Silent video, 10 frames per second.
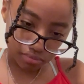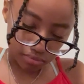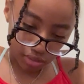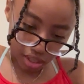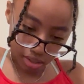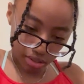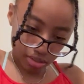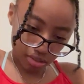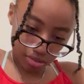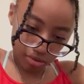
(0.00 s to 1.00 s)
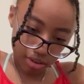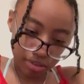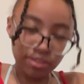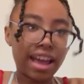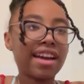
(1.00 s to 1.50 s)
This is a
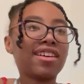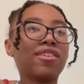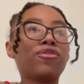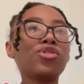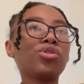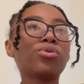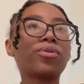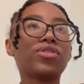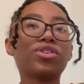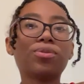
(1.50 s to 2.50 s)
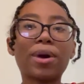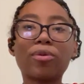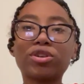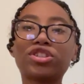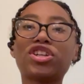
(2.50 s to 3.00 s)
tutorial, not a food review about
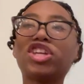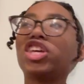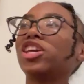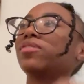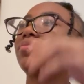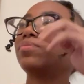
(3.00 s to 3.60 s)
what you're eating.